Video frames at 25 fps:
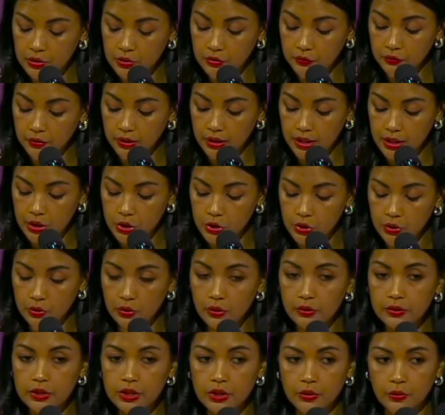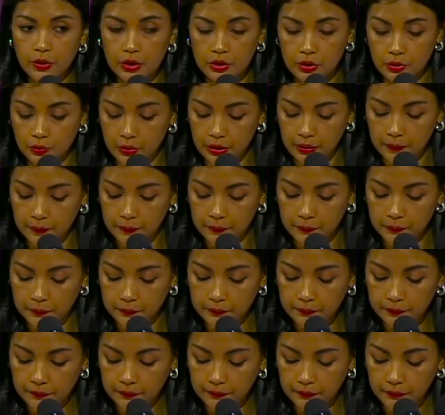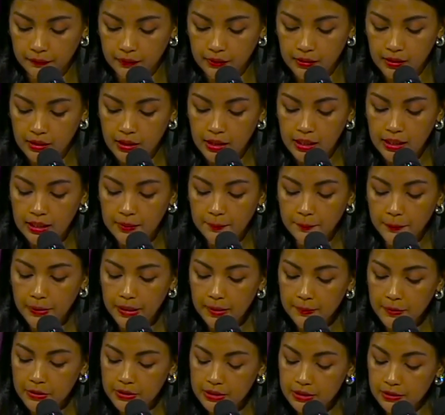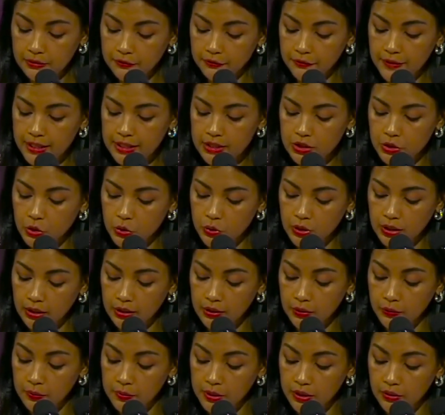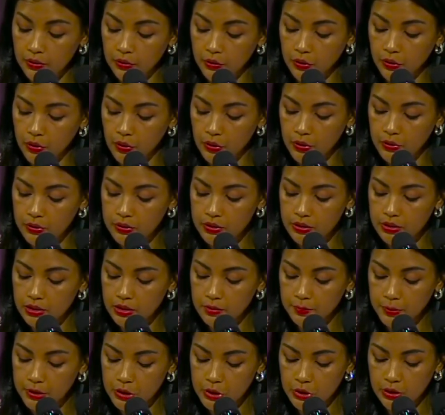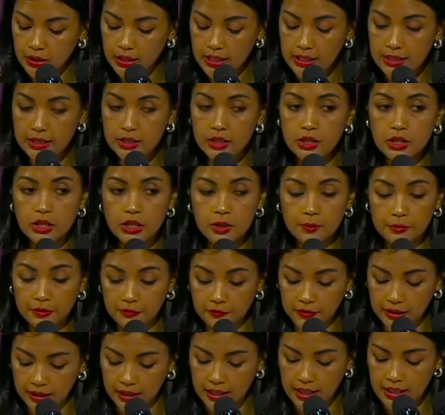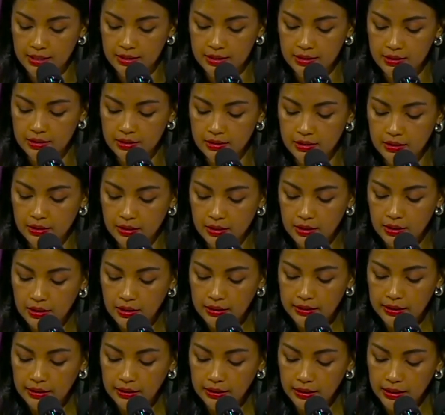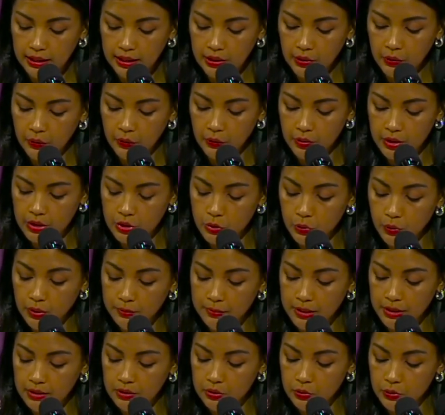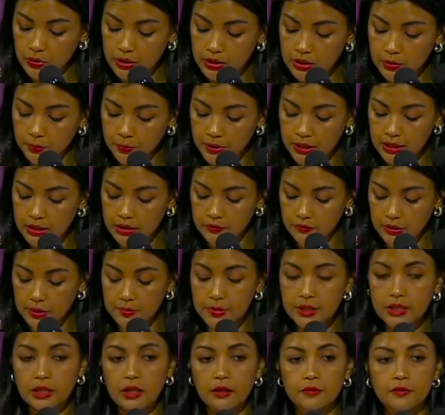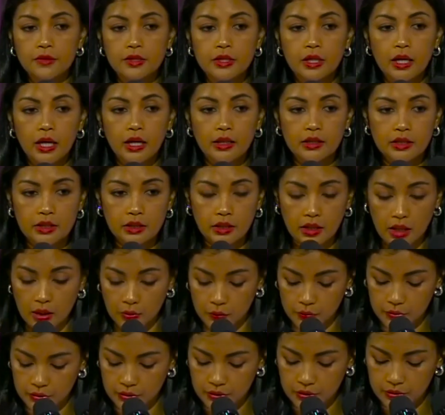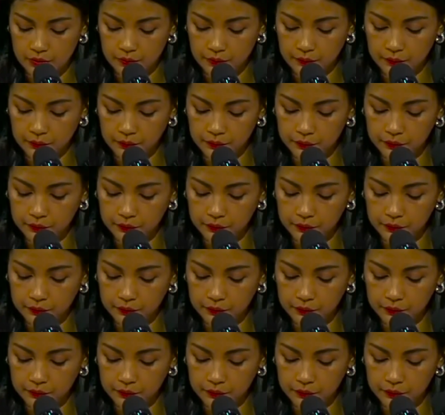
into the national territory, implementing fast-track criminal courts specialized in GBV cases that encourage women to express themselves and denounce.